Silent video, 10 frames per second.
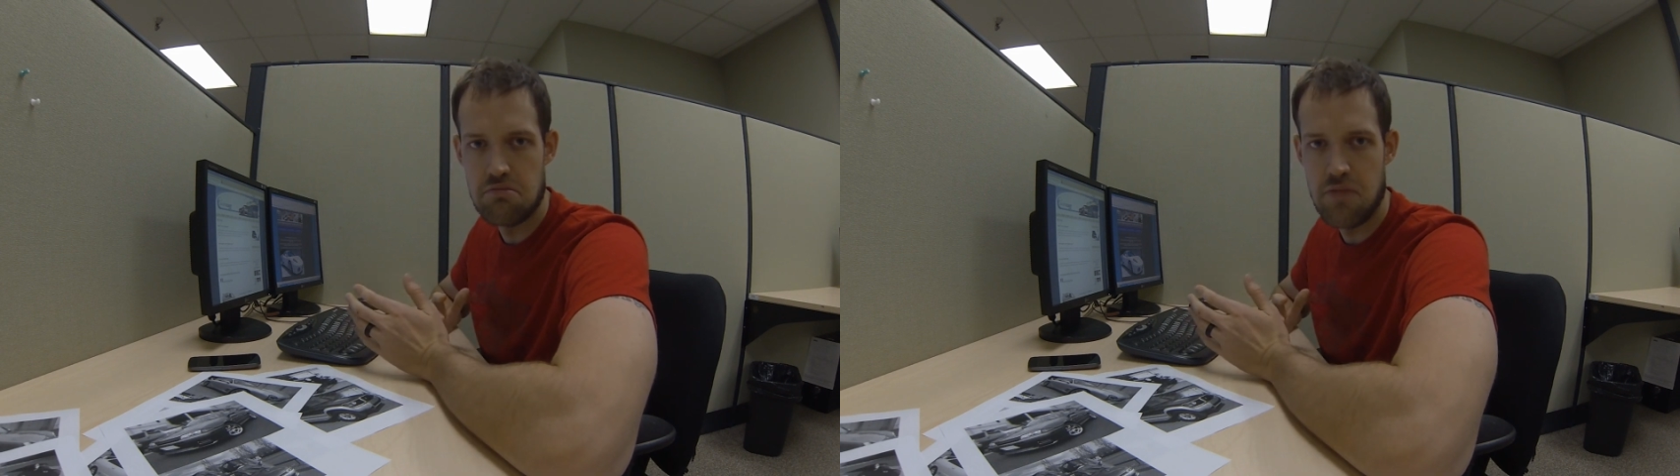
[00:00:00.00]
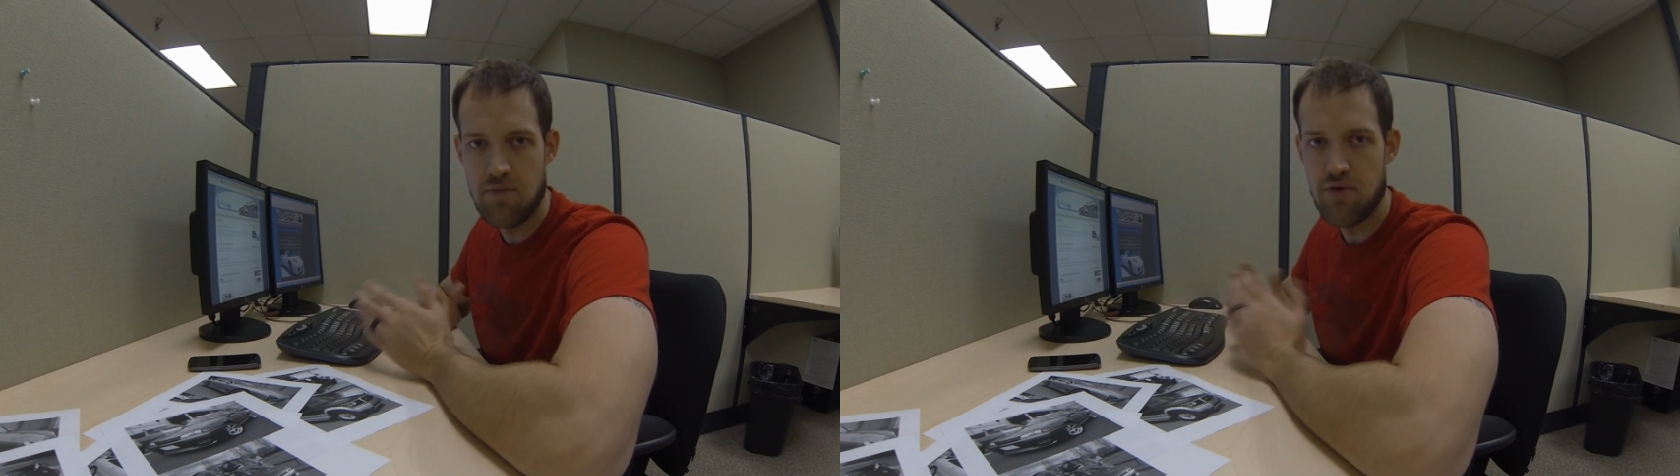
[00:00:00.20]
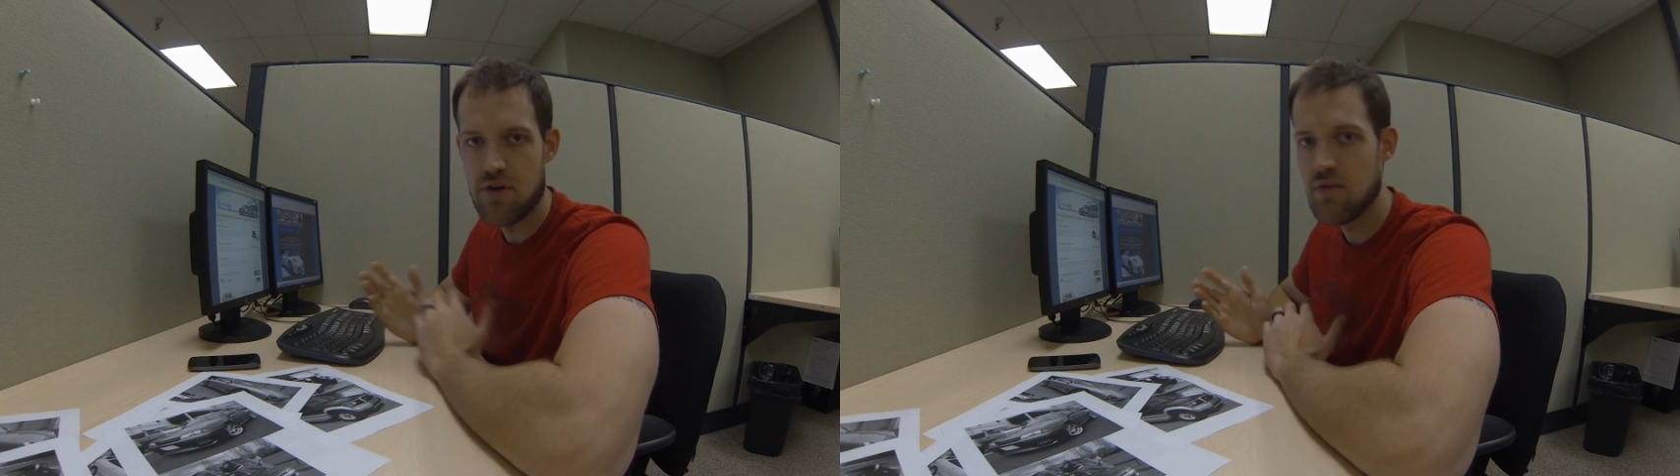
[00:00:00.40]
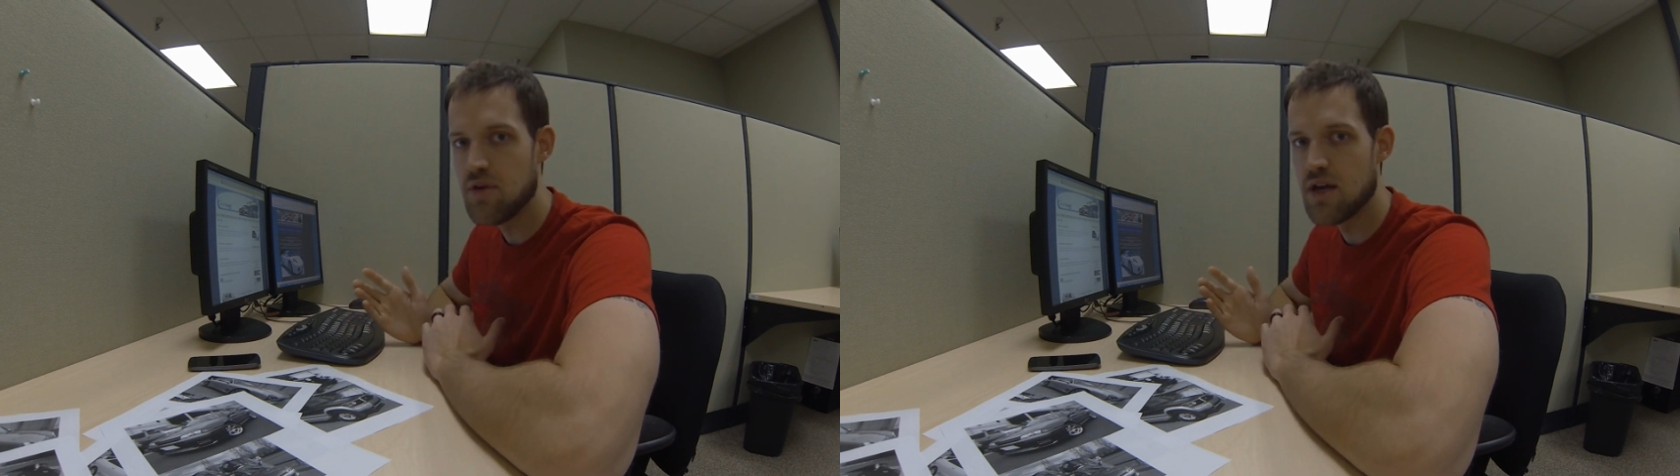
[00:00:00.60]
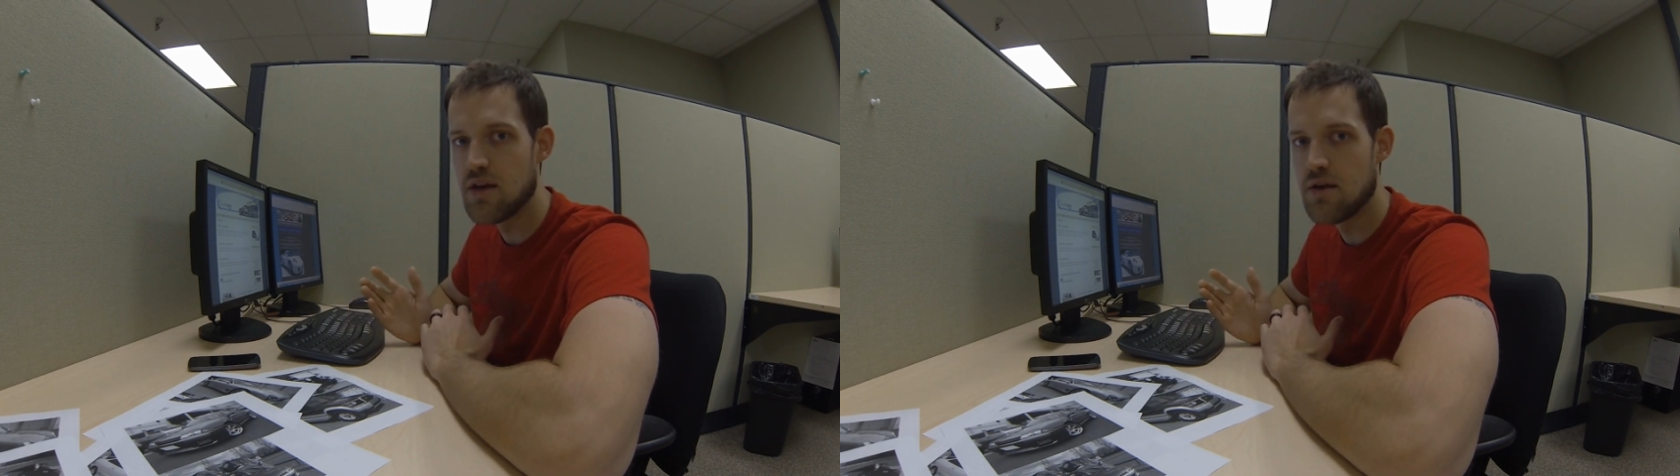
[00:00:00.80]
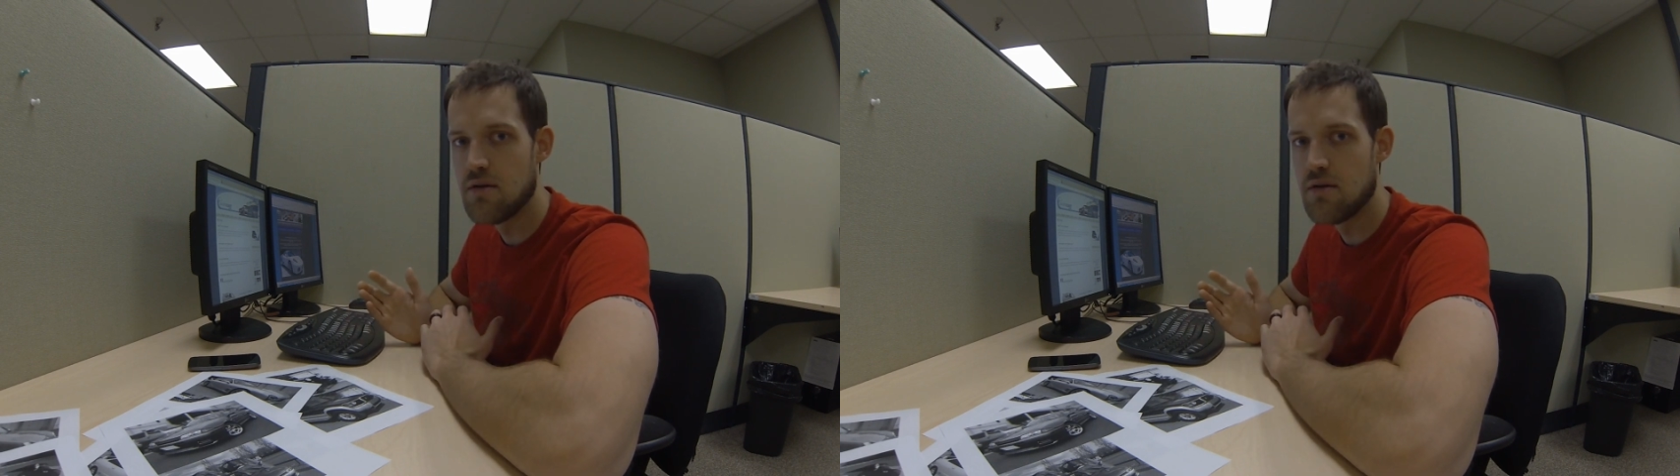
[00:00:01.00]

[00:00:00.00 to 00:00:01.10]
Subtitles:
they put in a bid